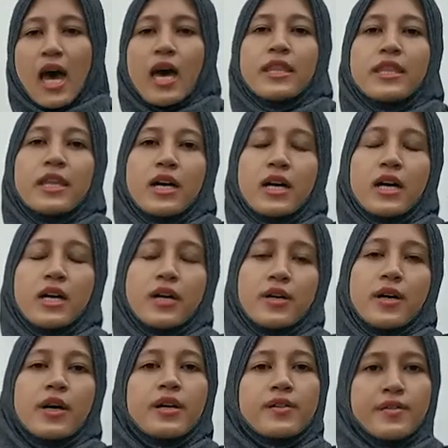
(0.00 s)
The
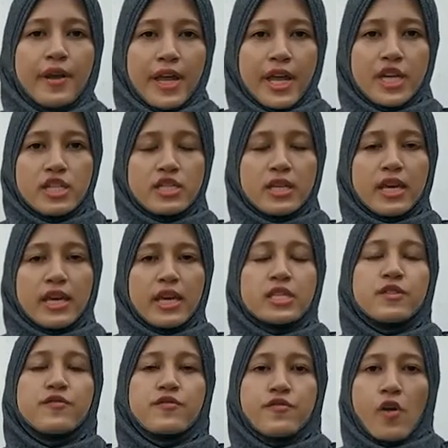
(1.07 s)
range is
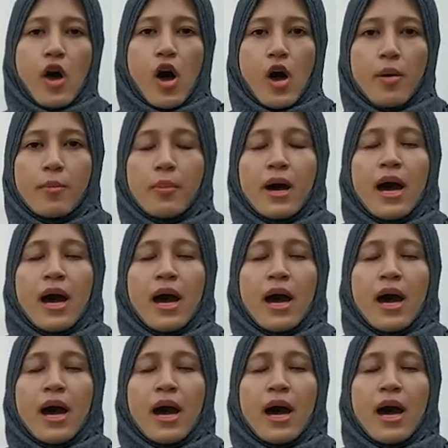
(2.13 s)
from